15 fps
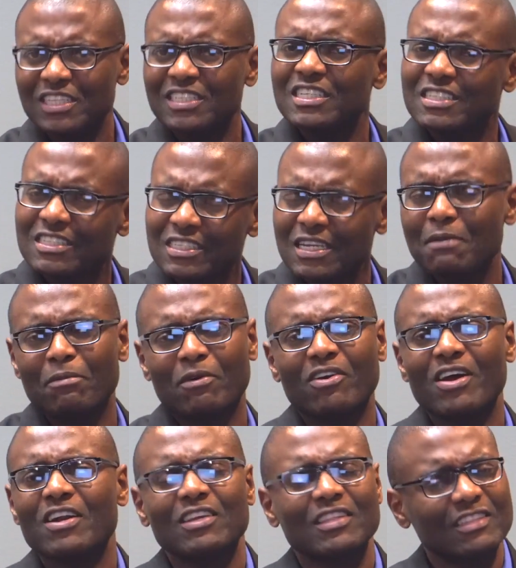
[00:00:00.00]
this is
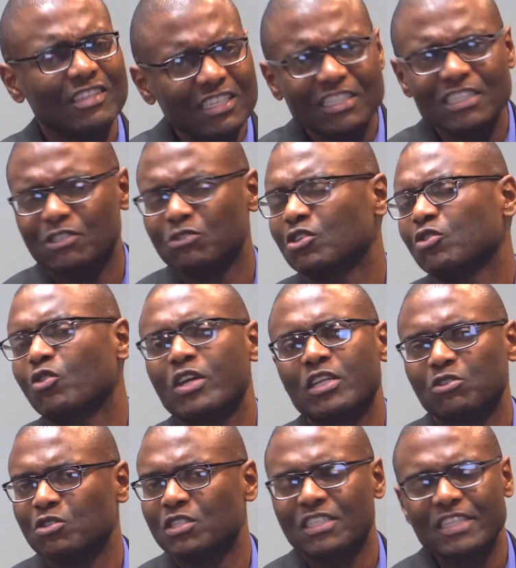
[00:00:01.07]
temporary. This is not
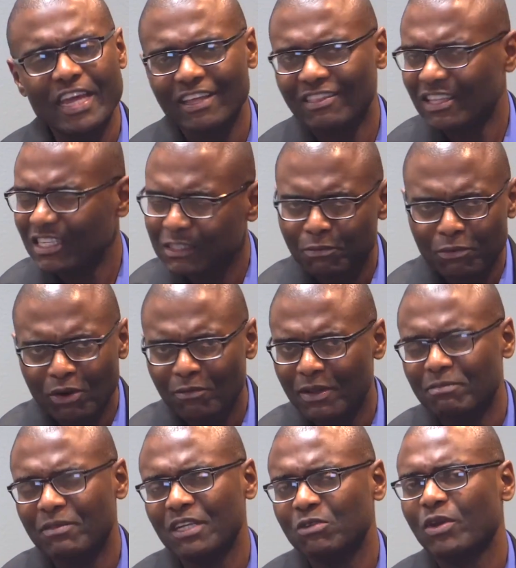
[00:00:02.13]
going to stay. This
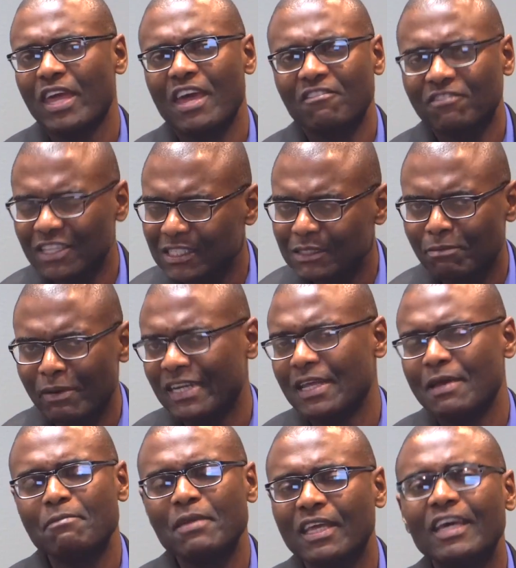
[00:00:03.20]
problem that we have, this
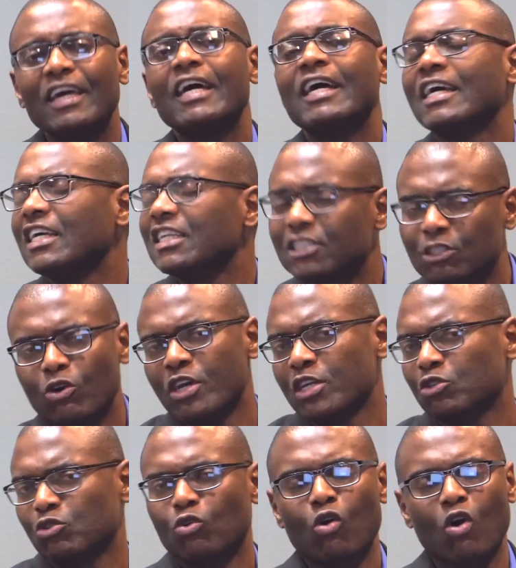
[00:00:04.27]
pandemic, it's
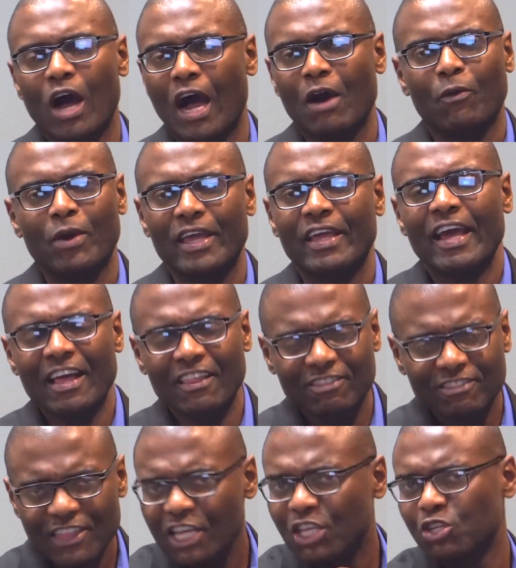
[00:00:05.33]
going to go our way.
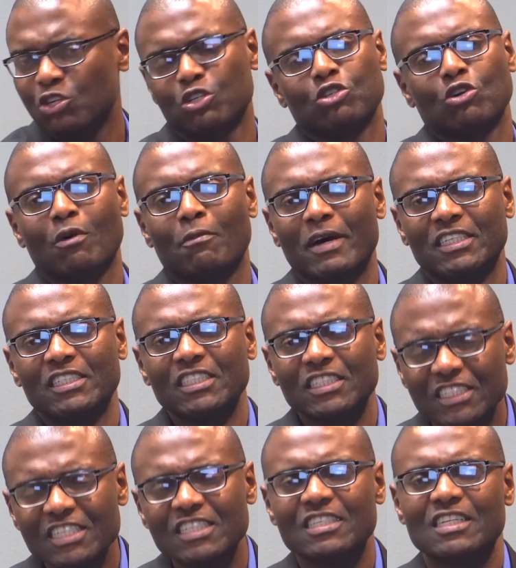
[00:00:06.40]
Thank you so much.
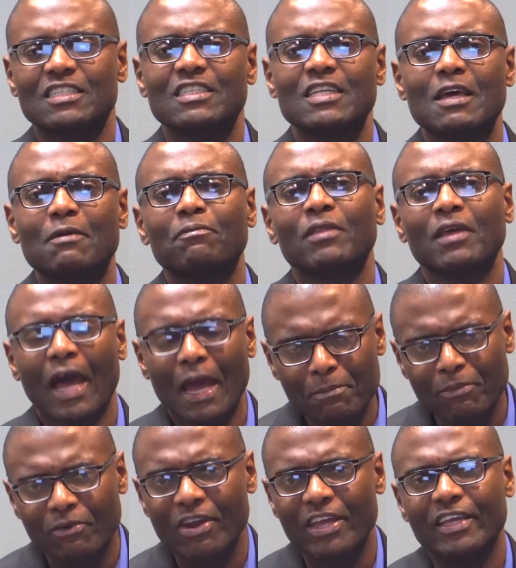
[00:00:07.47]
In Jesus' name, I
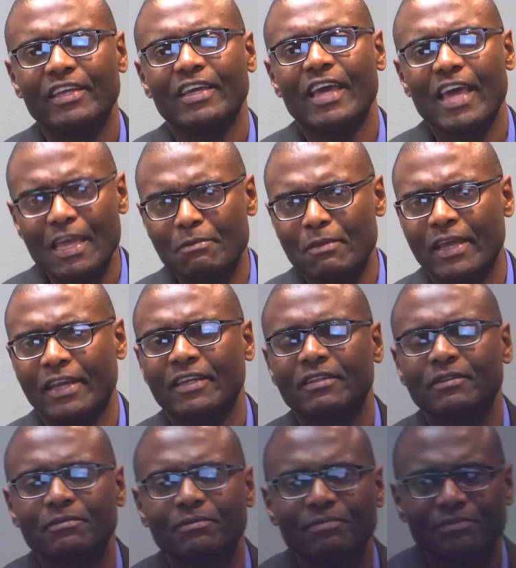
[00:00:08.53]
pray.
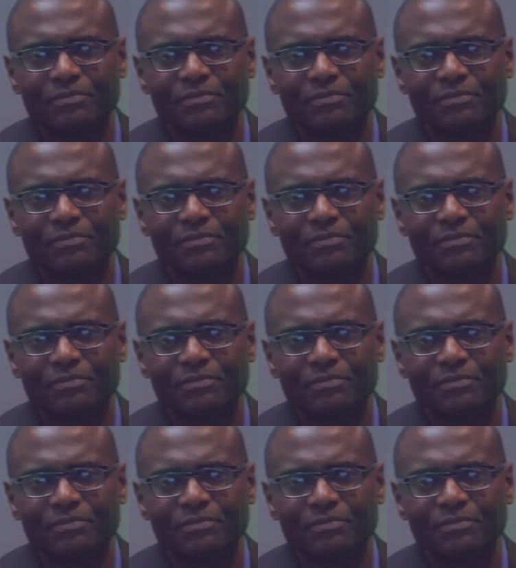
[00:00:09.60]
Amen.